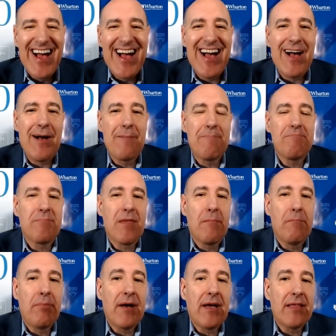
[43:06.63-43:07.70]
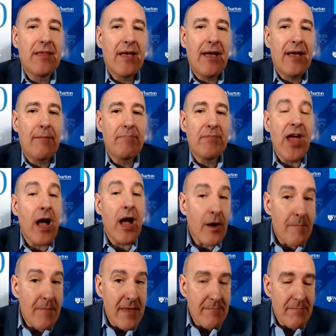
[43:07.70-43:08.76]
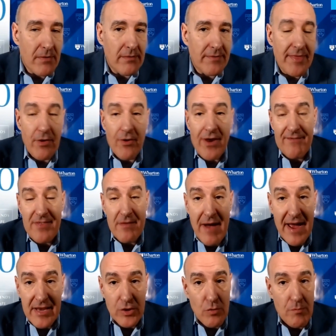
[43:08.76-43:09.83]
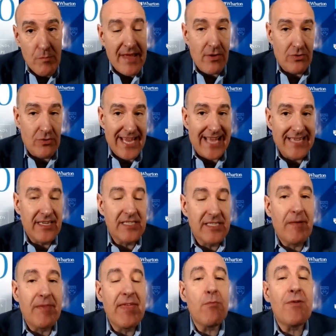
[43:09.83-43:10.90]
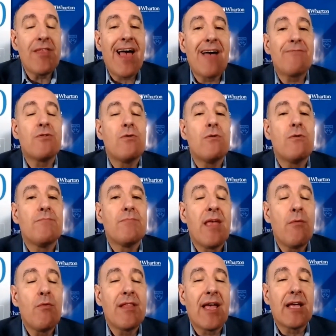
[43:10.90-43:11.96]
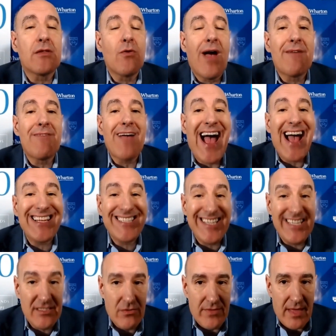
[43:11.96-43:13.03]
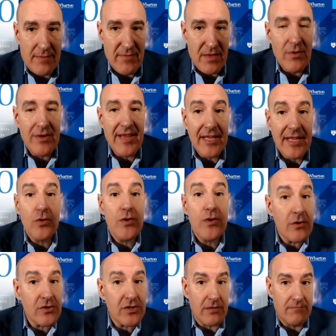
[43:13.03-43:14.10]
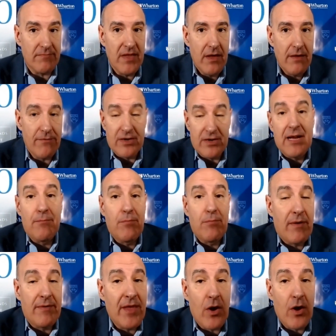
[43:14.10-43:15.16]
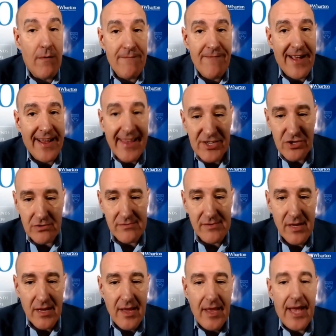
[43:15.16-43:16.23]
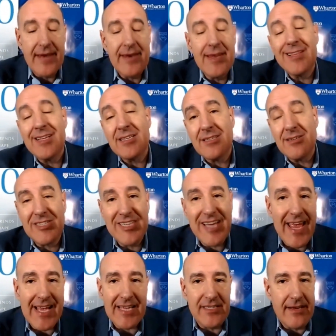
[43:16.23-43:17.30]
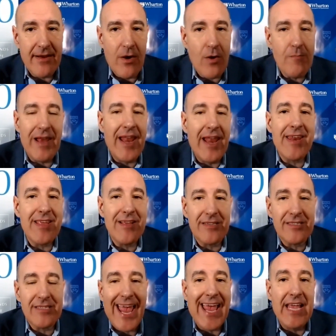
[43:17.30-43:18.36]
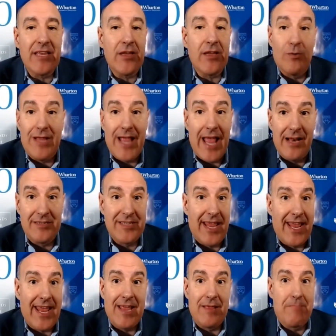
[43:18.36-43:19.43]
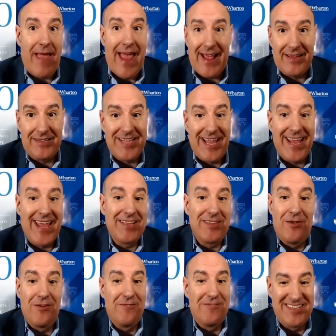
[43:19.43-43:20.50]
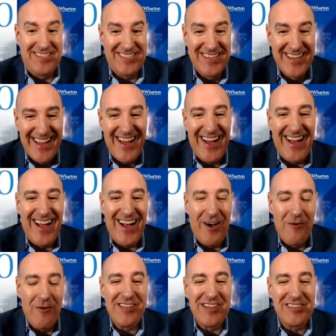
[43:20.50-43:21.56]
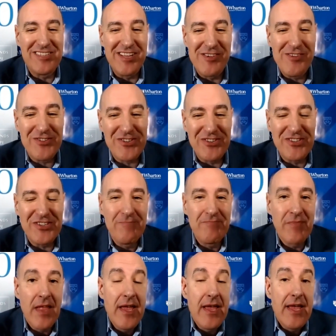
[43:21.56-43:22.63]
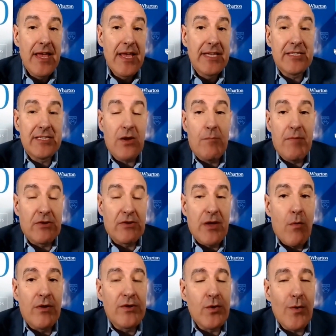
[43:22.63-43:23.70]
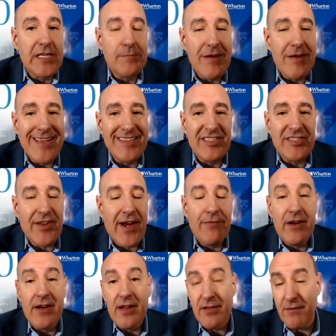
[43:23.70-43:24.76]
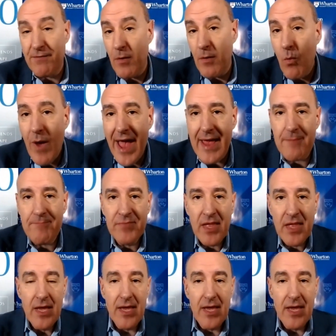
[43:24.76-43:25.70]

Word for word: Um, but um, younger people, they don't have the money to buy those assets, but they would have to, they would like to have access to them. They would like to use them. For example, when they go on vacation. And needless to say, as you know, millennials hate hotels, they hate banks, they hate all of these uh, old institutions. So because they want to experience travel in a different way.